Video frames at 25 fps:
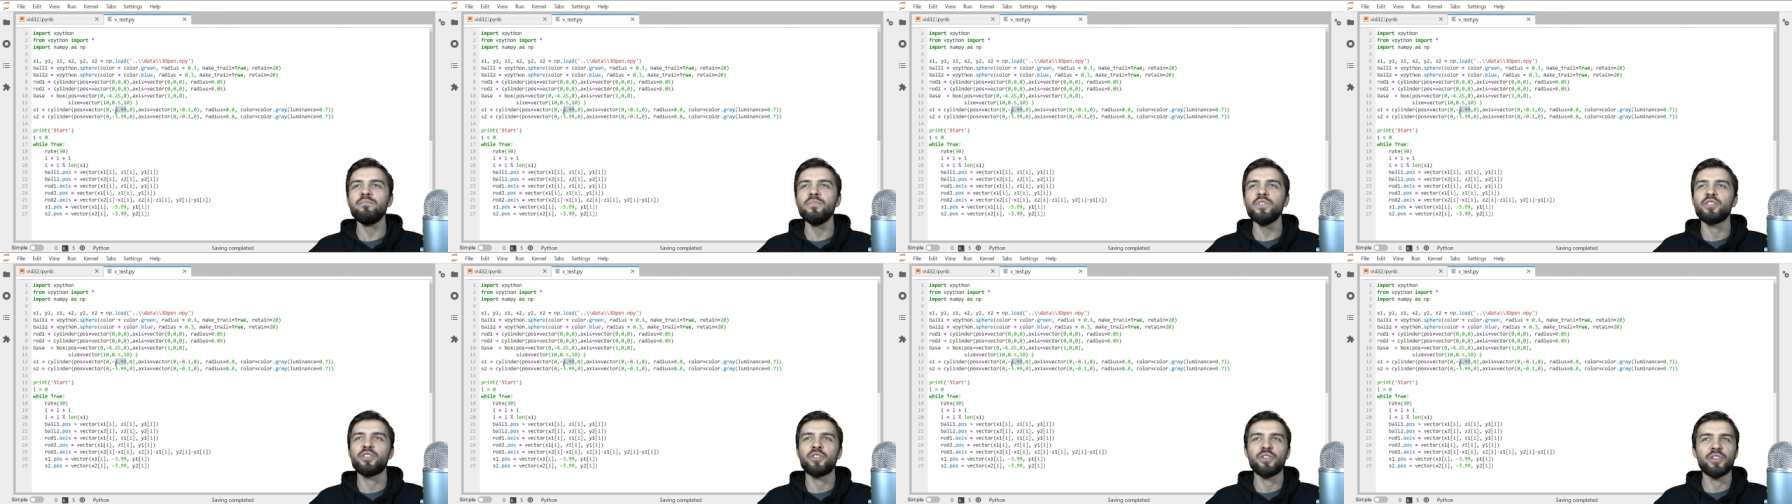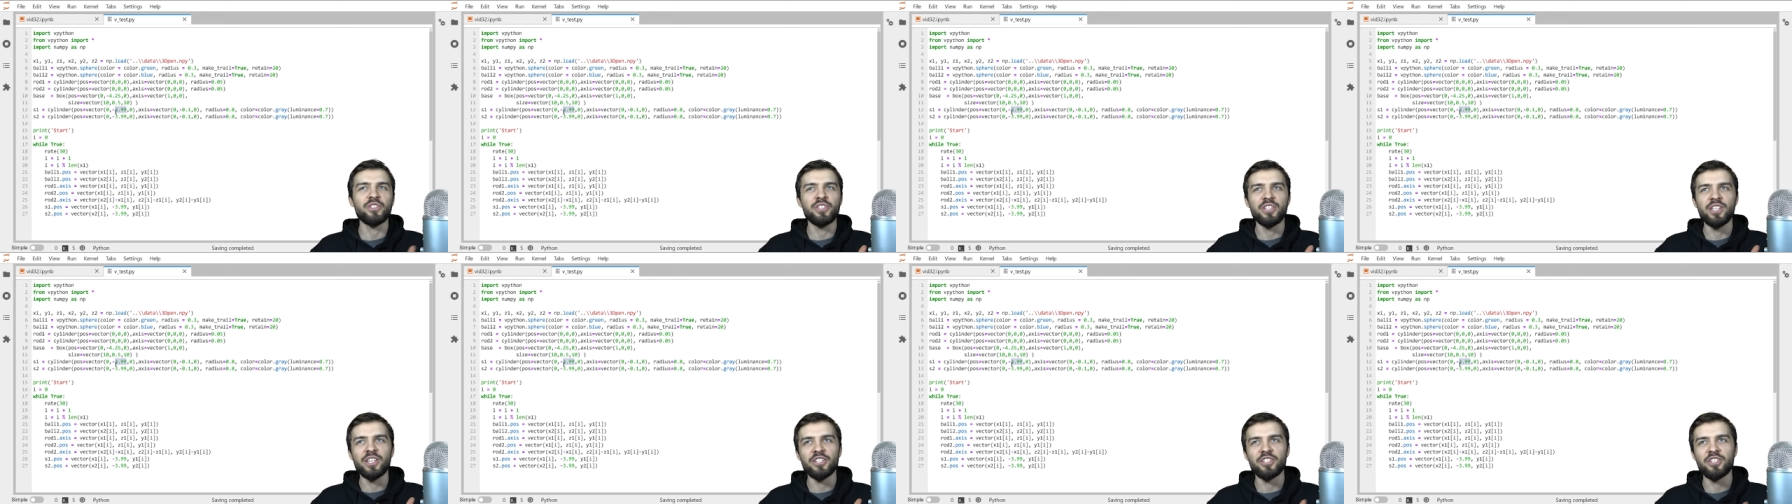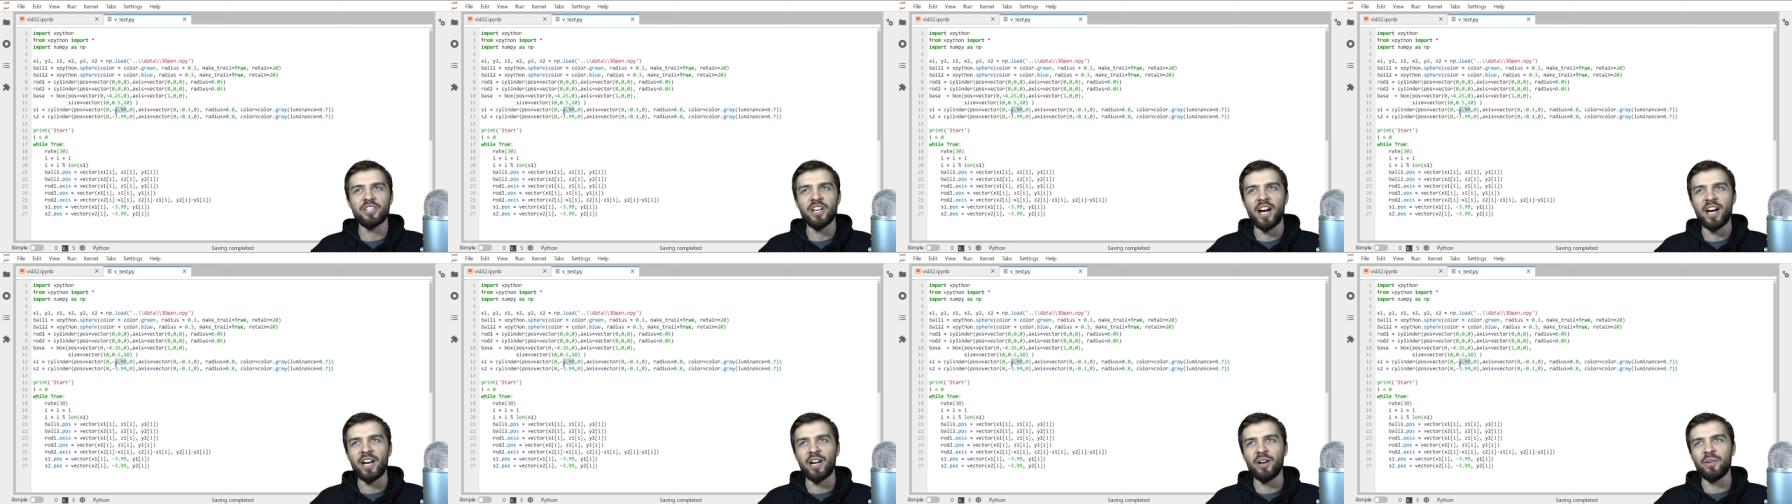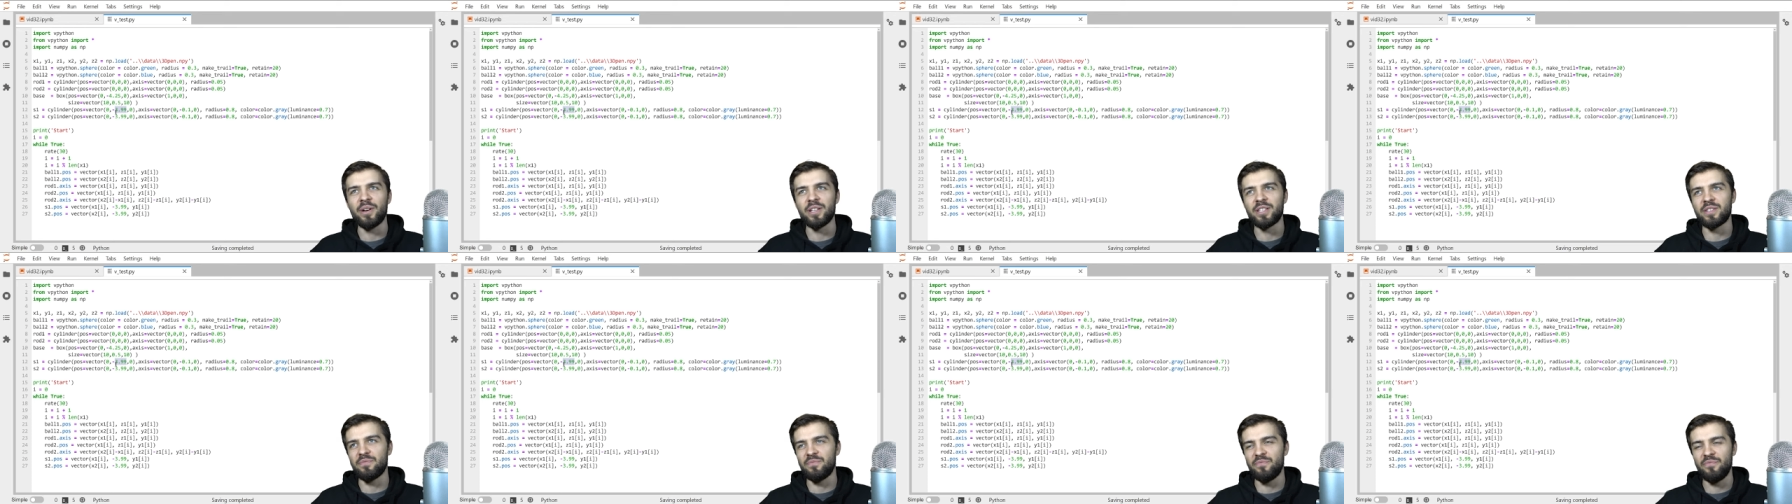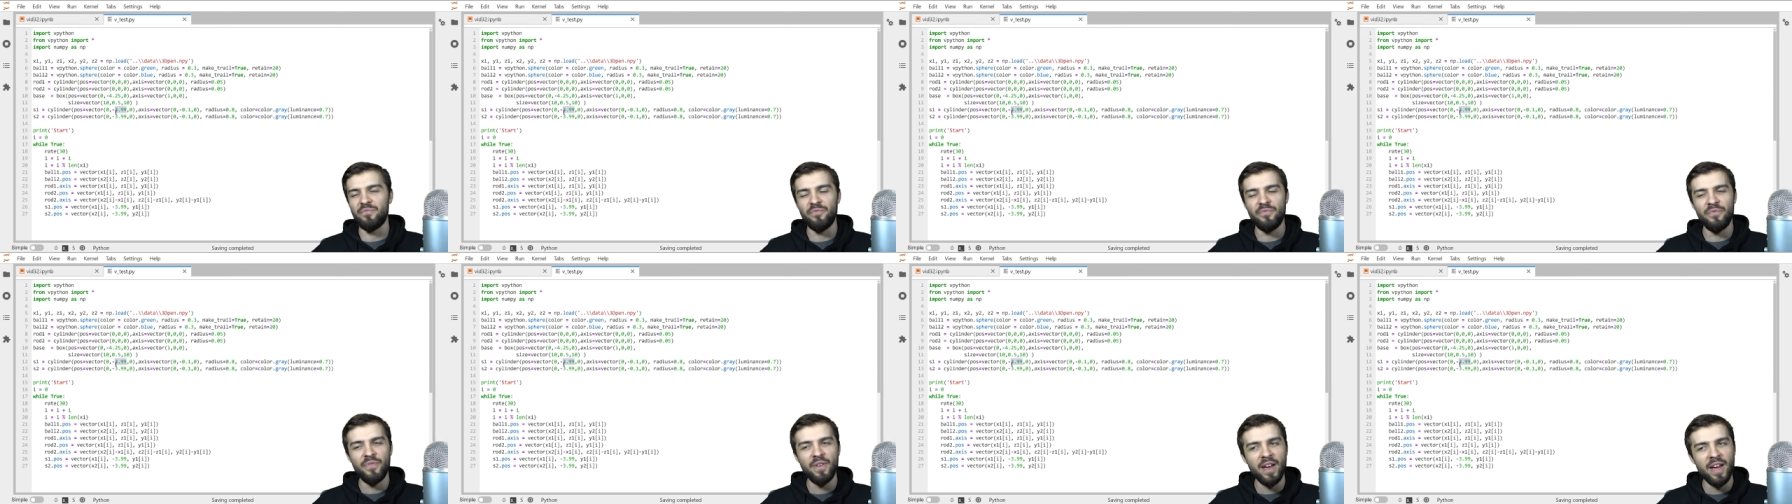So you can see a shadow. It's
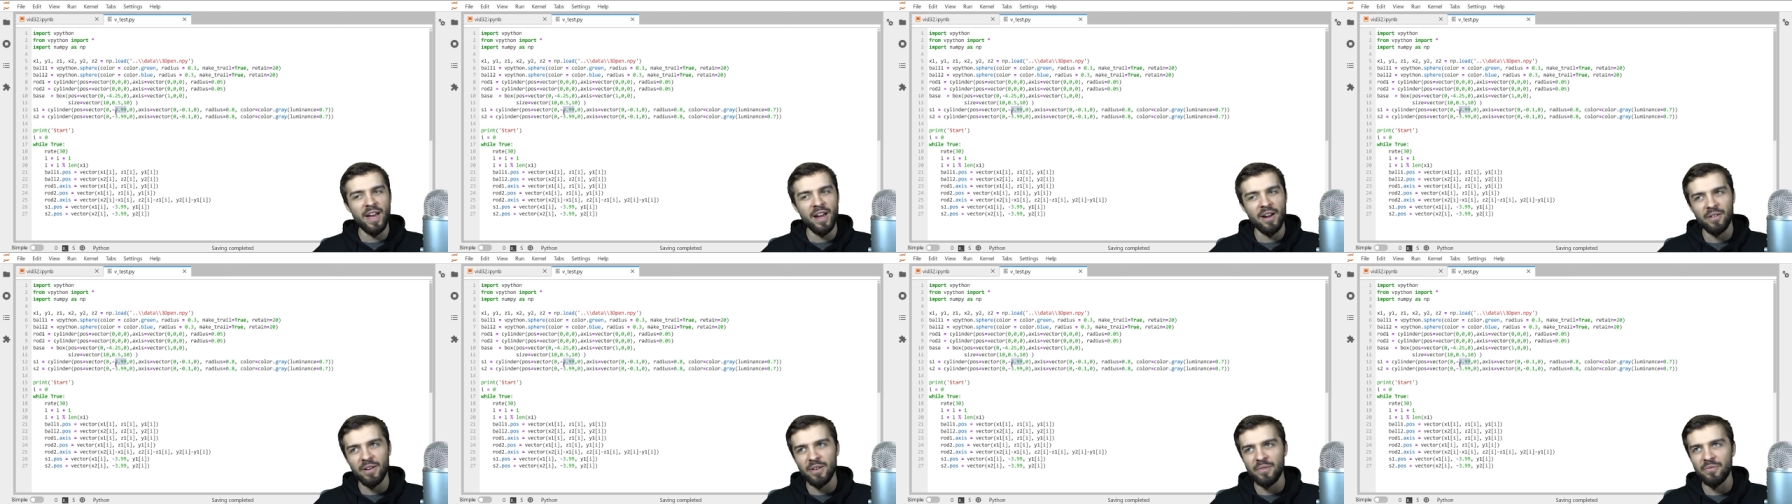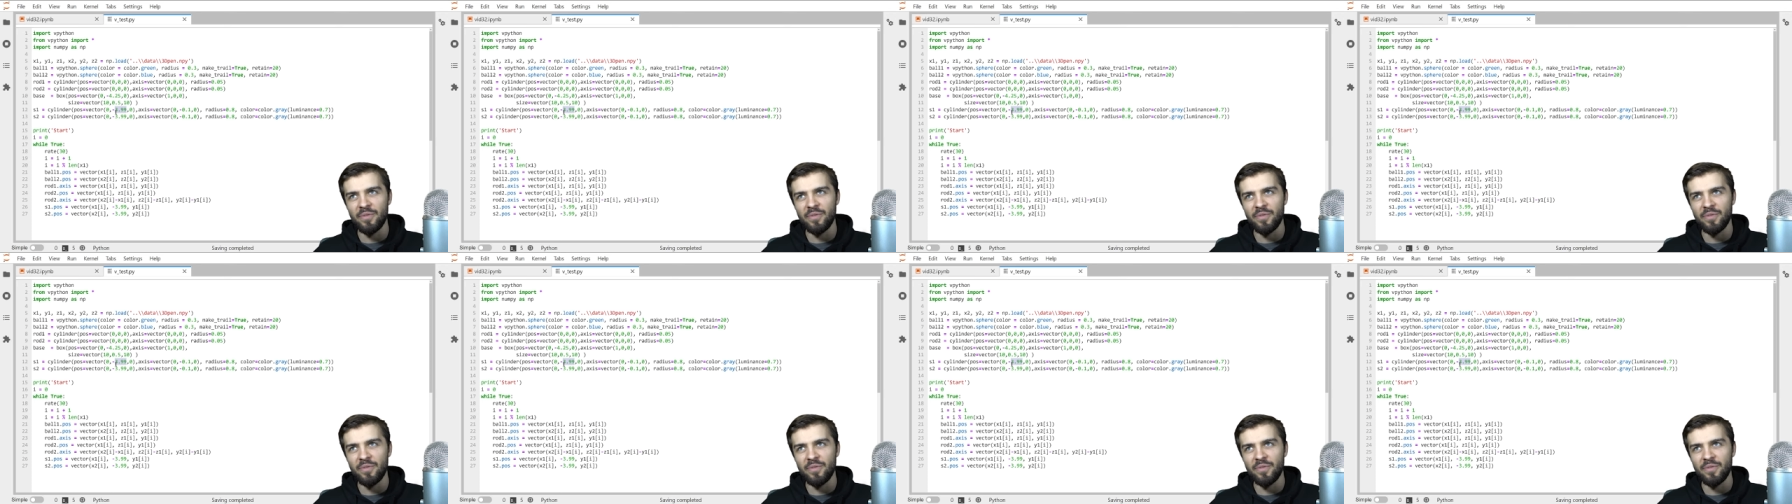very,